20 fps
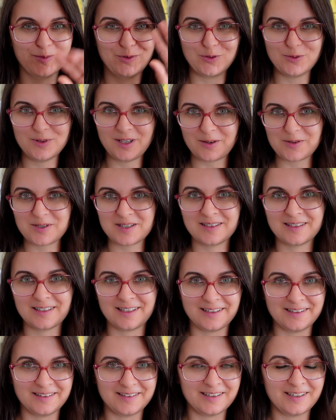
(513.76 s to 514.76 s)

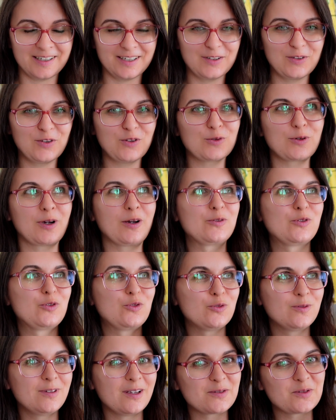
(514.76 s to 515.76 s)
2019 throughout
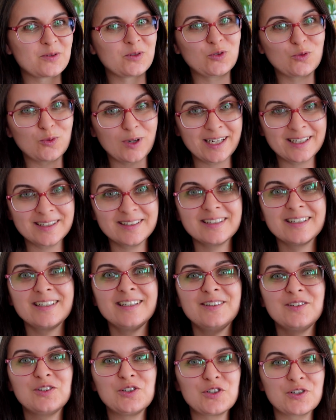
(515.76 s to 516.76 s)

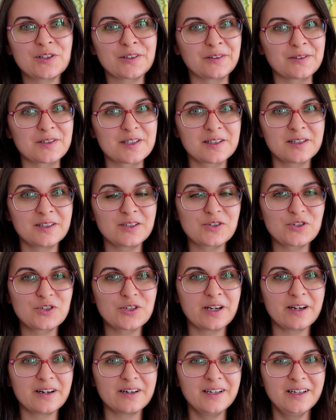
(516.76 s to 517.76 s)
2020, teaching on
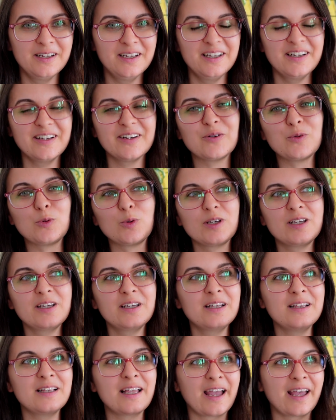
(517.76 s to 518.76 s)
Skillshare,
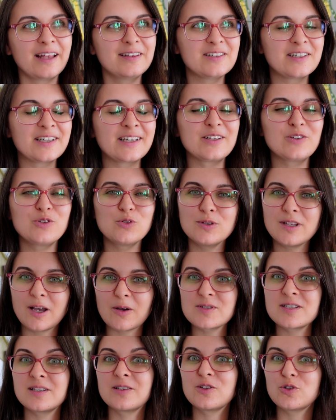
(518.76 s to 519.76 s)
we land in
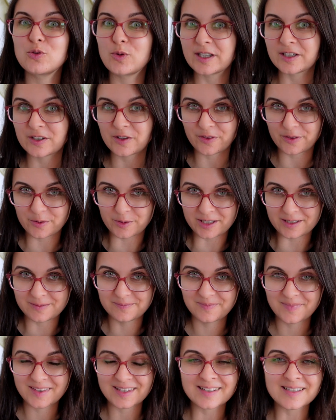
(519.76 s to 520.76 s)
2023.
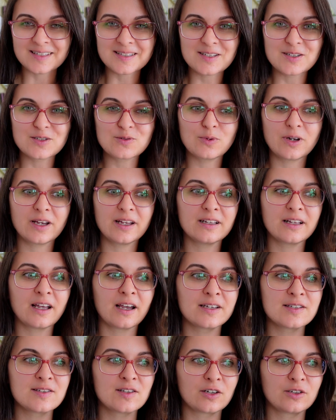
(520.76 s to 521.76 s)
This is when
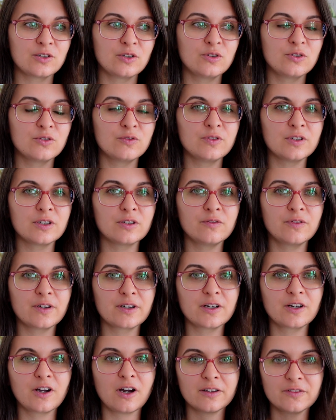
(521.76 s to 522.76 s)
I started to feel
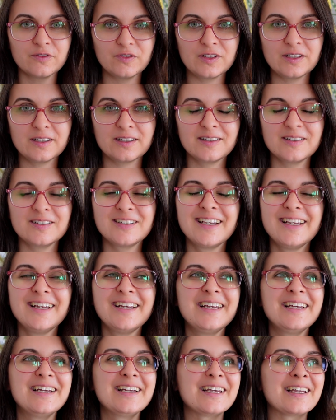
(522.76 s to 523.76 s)
very confident
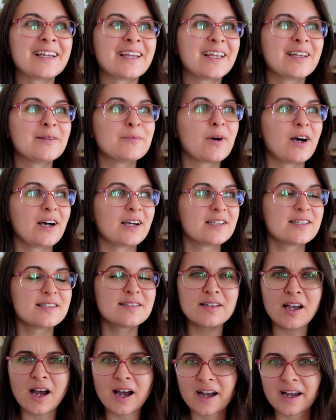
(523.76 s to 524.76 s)
in my
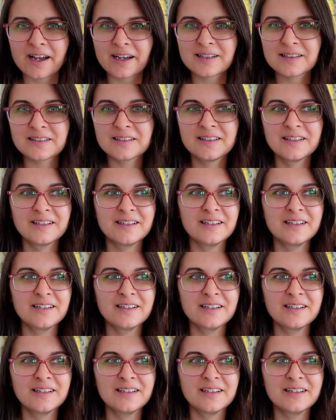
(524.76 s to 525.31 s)
style.